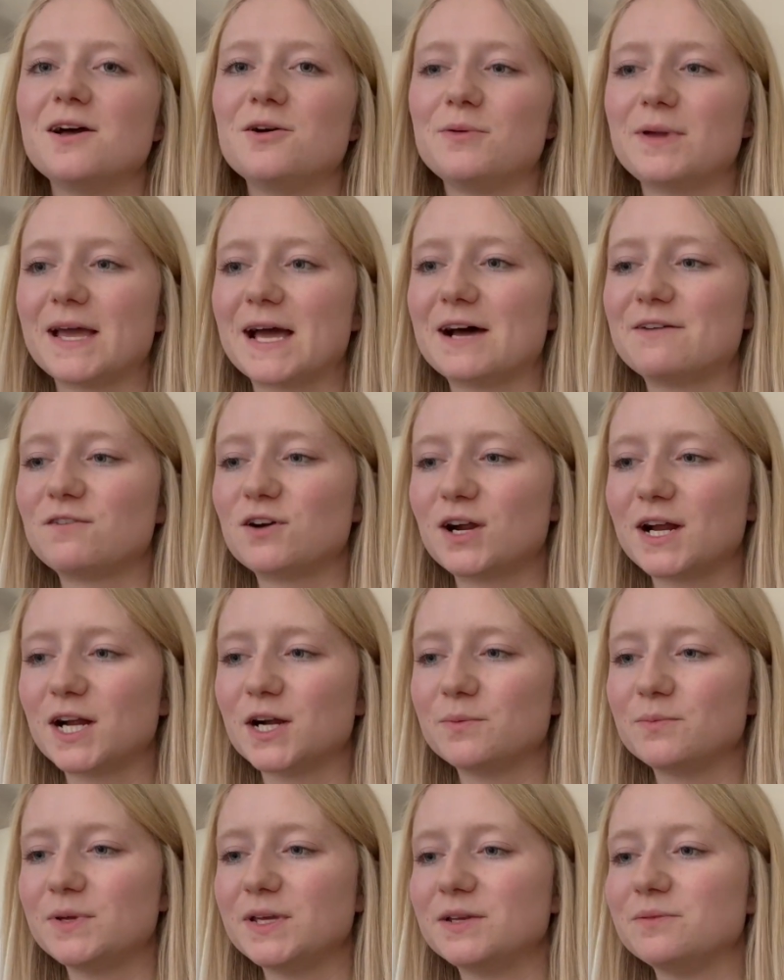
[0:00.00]
We have our
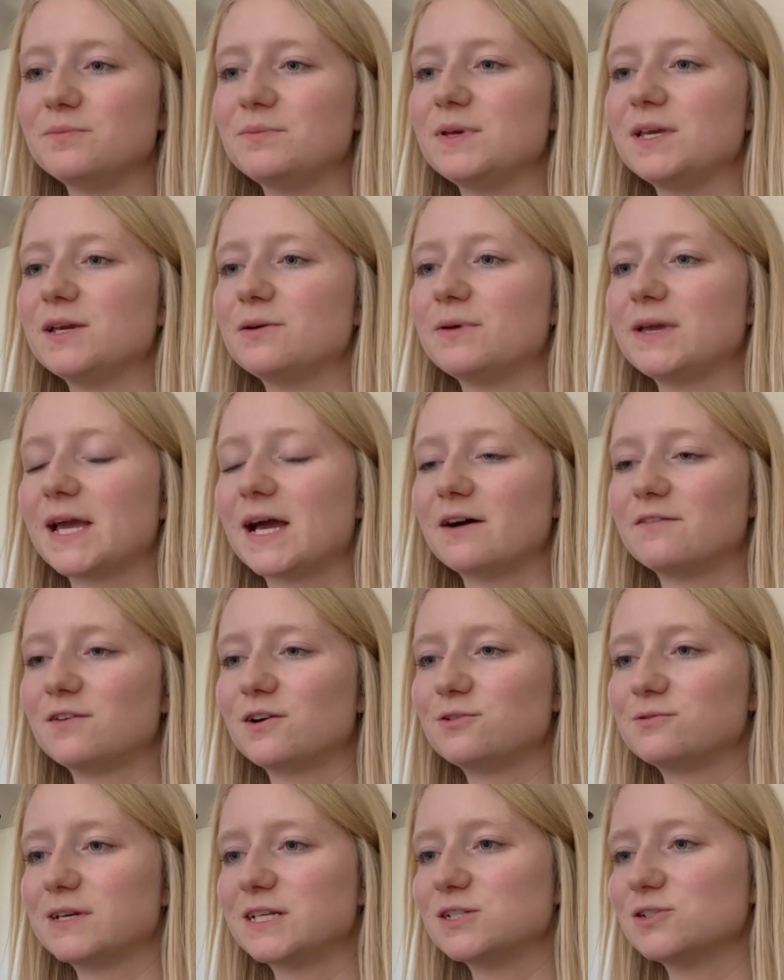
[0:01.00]
Airbnb, we have
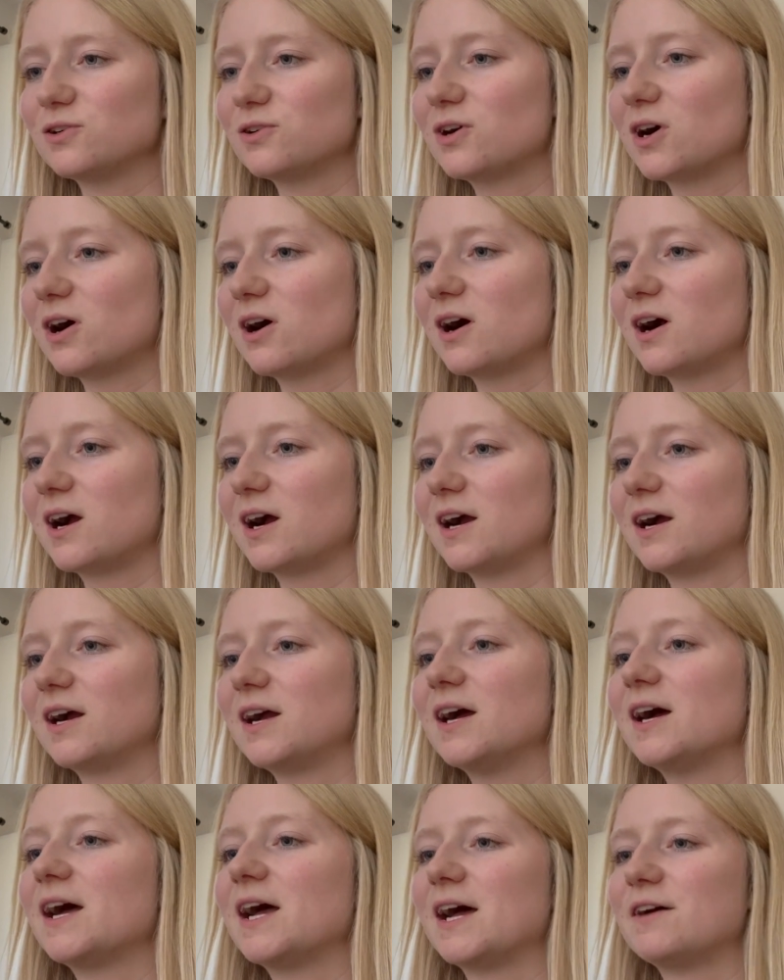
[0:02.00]
our rental car,
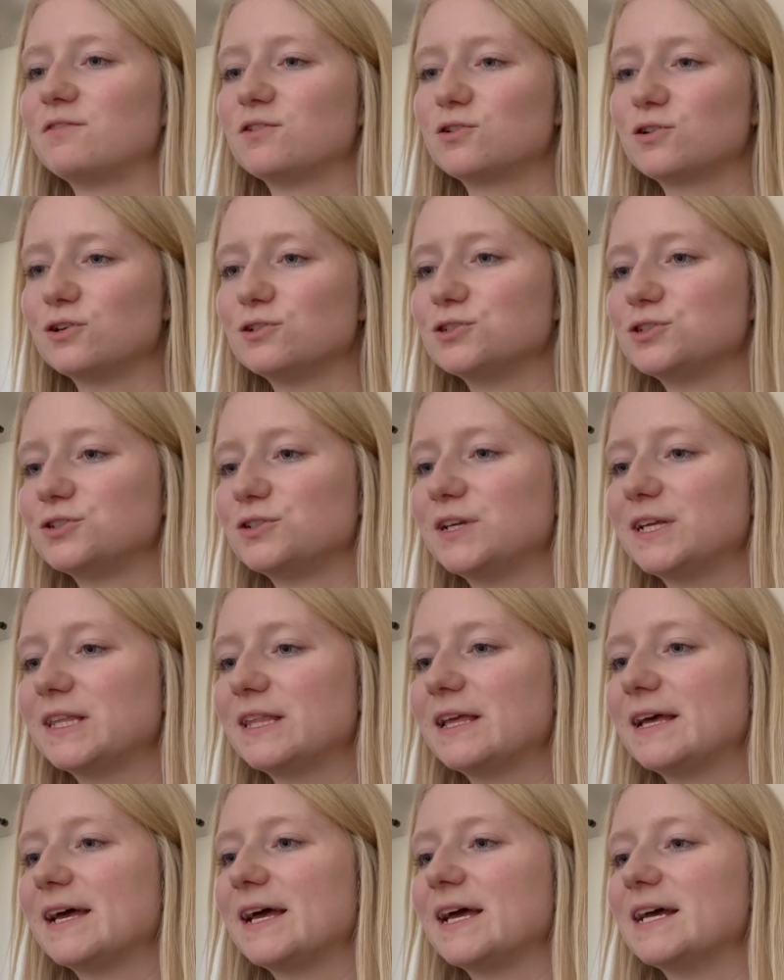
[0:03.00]
have a grocery
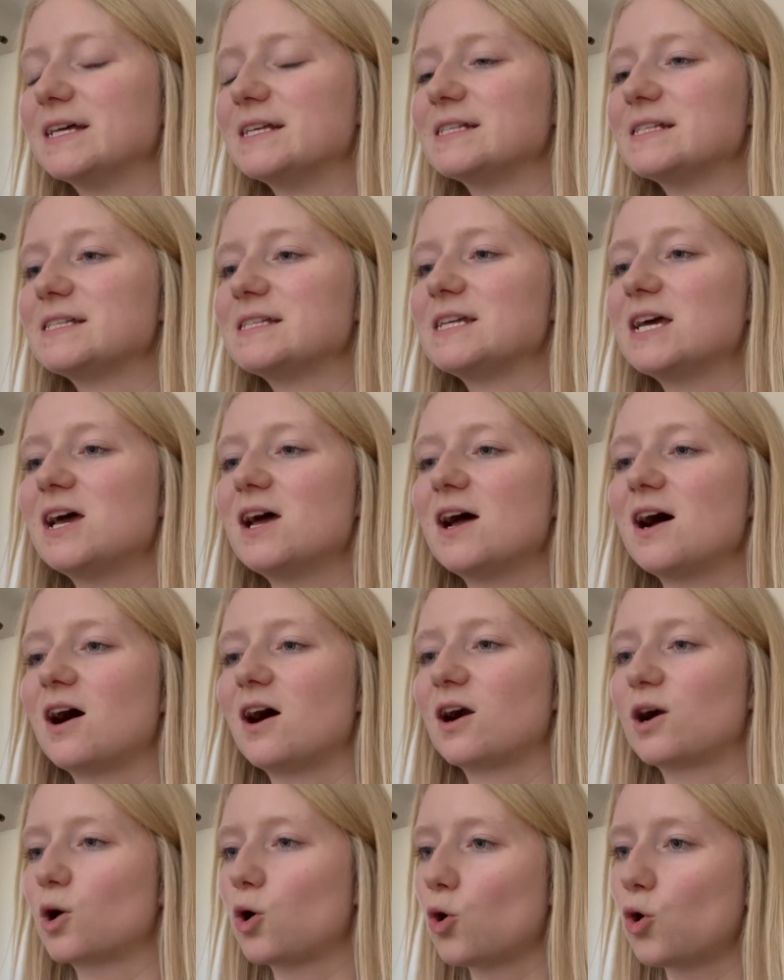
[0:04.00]
list,
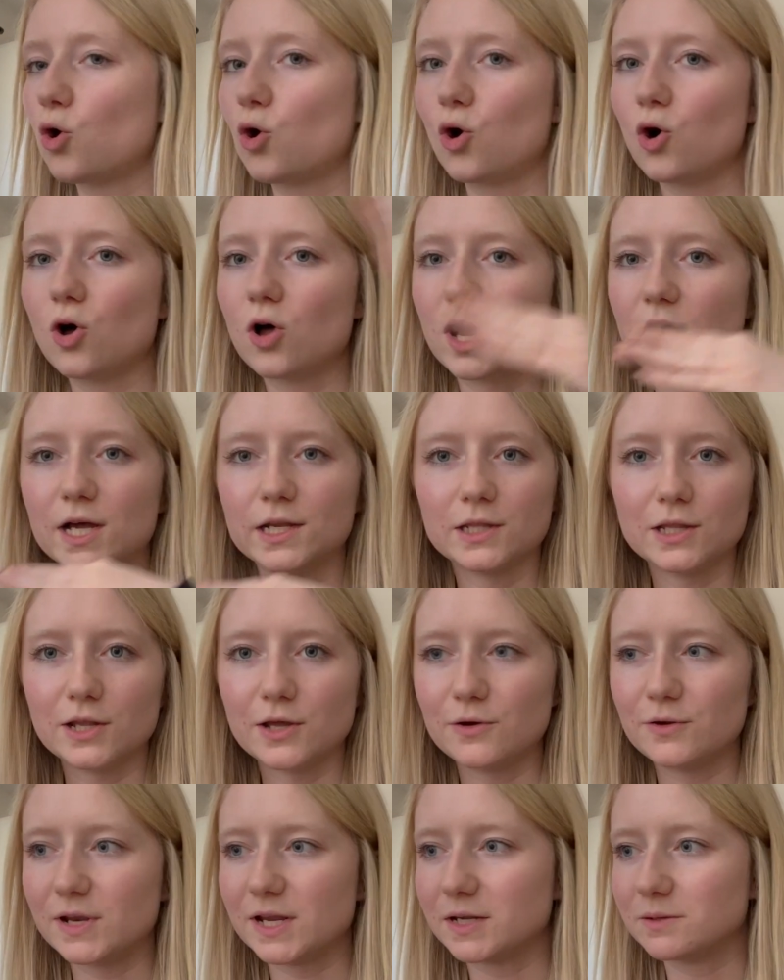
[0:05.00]
our whole
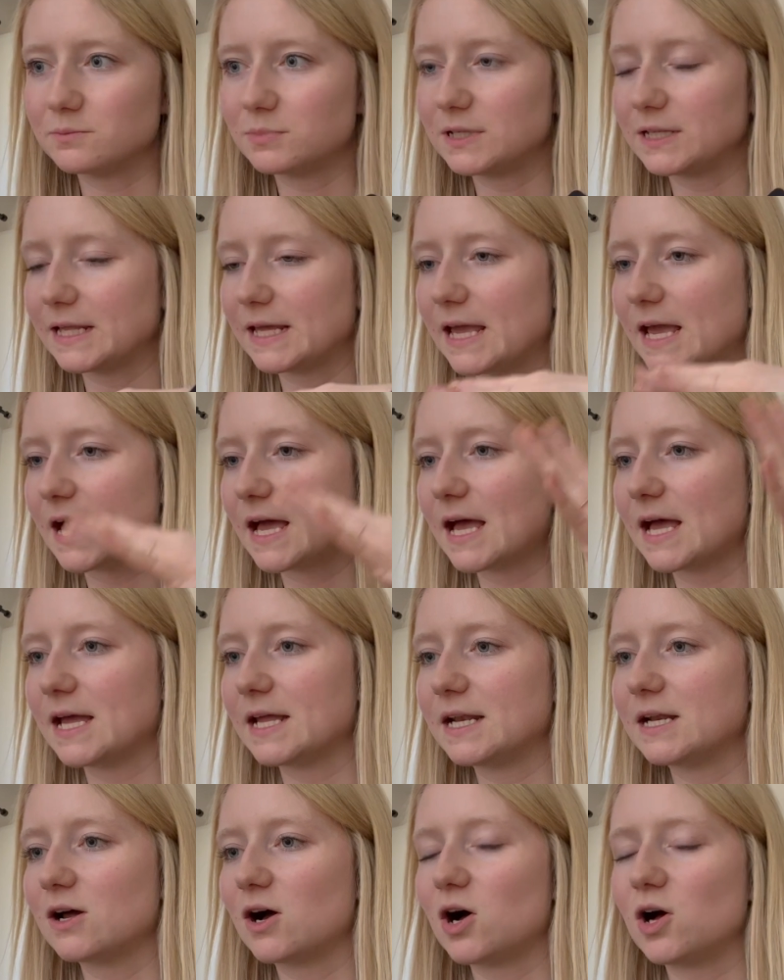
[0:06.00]
unloading
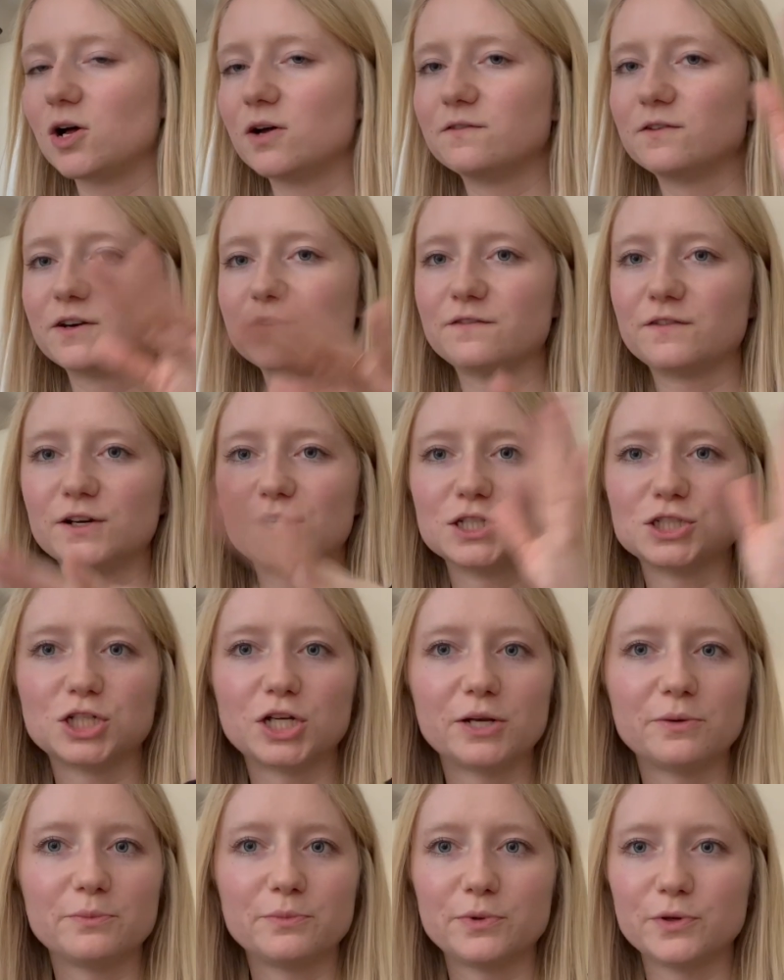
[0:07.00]
plan, all of our furniture
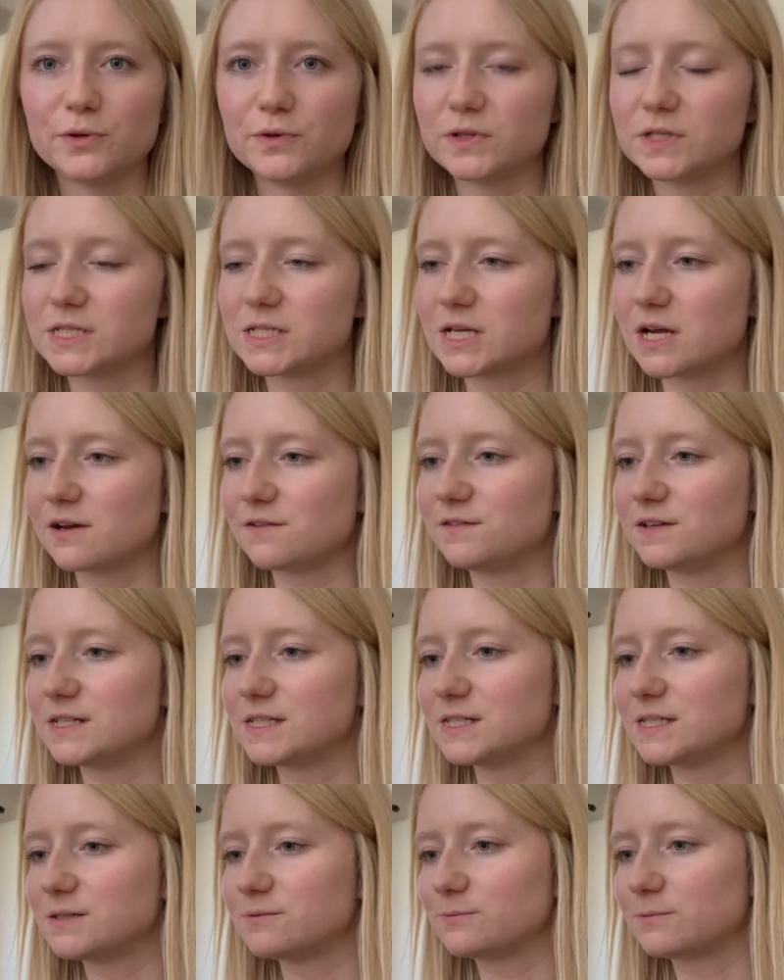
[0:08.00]
and booth stuff
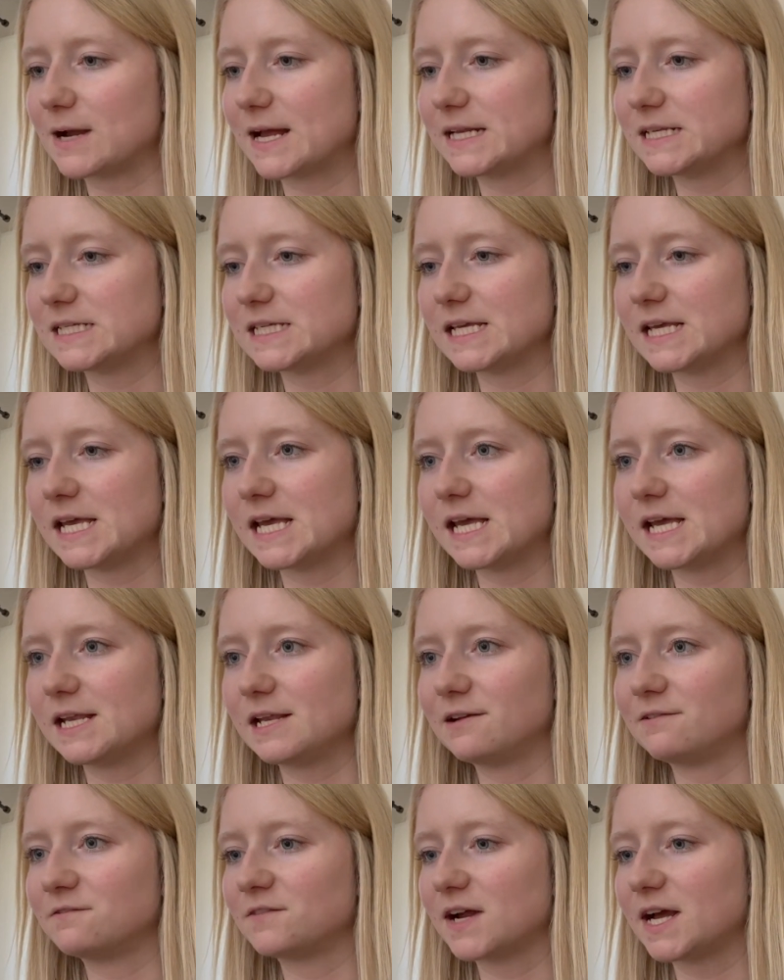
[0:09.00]
is rented
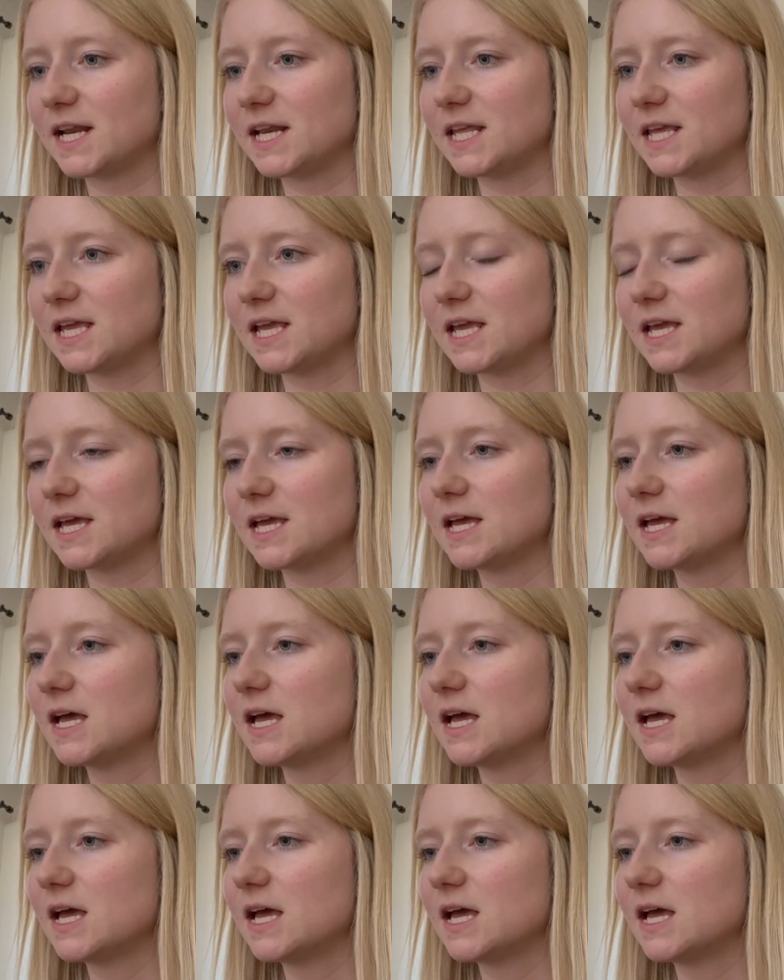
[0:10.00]
and ready.